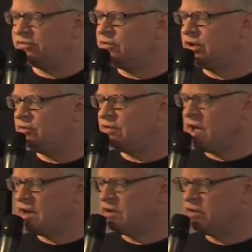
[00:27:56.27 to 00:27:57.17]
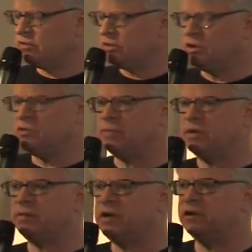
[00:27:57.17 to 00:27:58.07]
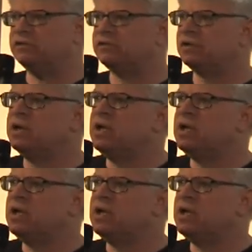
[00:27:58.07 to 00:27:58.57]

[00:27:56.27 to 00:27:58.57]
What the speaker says: So, you know, not another loopy piece